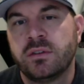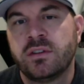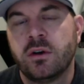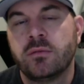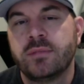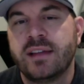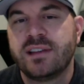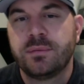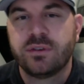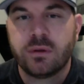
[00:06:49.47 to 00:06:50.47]
So that's
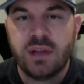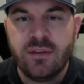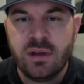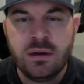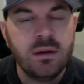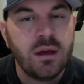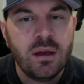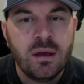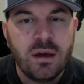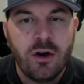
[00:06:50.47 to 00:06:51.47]
episode 11.
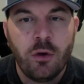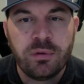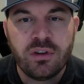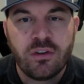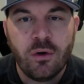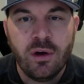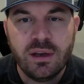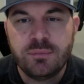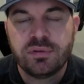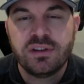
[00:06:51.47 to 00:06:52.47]
I hope you
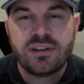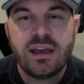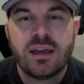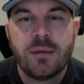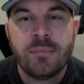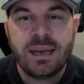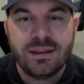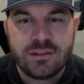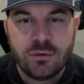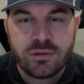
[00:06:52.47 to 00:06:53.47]
enjoyed. Please take a
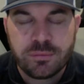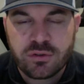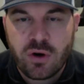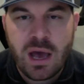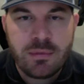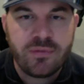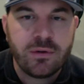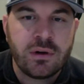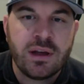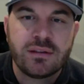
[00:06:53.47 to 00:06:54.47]
minute to subscribe if you
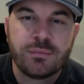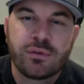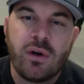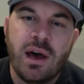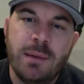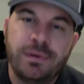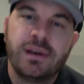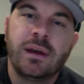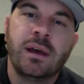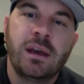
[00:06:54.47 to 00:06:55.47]
are not
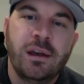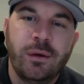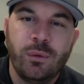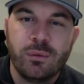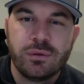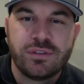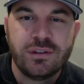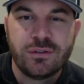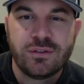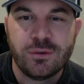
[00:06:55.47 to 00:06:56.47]
subscribed. And we will see
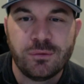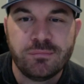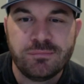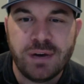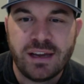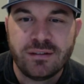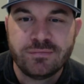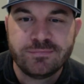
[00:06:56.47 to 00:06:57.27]
you soon. Bye.